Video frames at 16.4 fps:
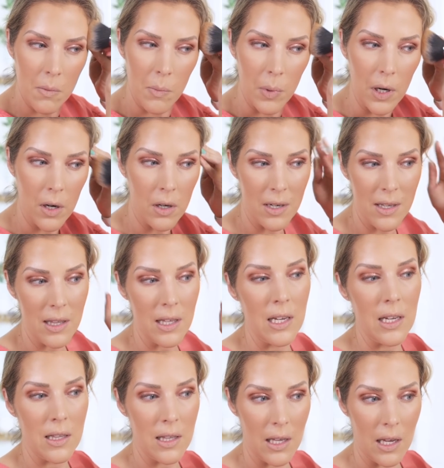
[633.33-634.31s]
But
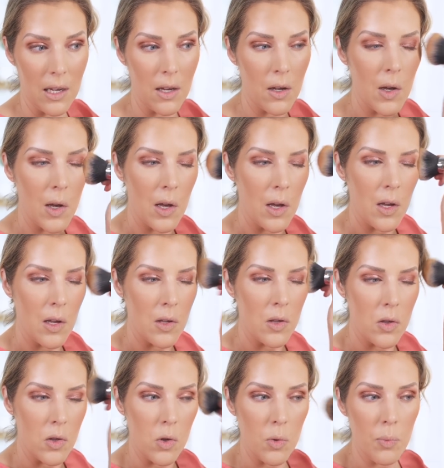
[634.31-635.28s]
honestly, it's like
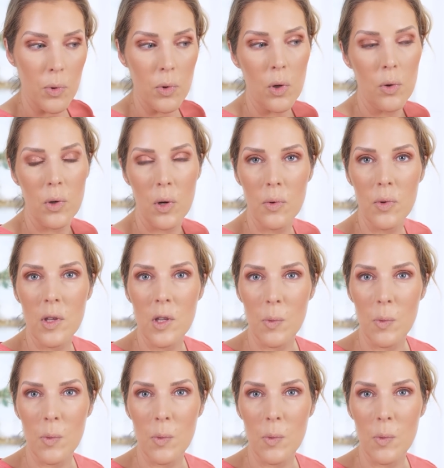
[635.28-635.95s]
super low dose,